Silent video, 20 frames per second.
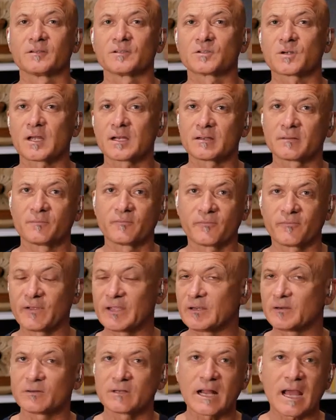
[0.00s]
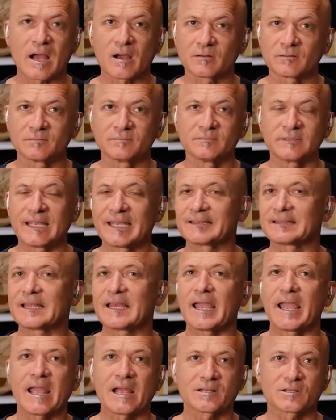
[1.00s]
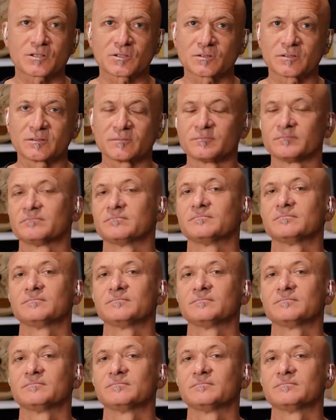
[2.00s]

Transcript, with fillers: to try to figure it out, get the answer,